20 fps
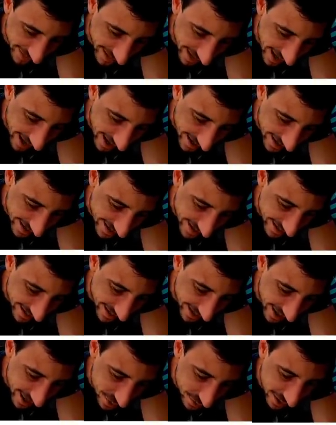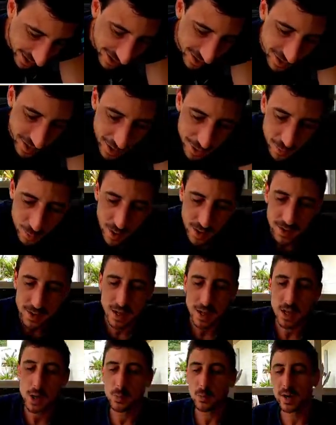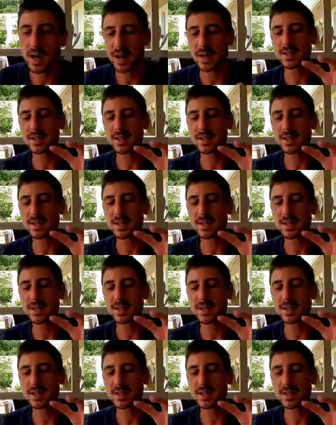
we got it. Guys, we got another one. We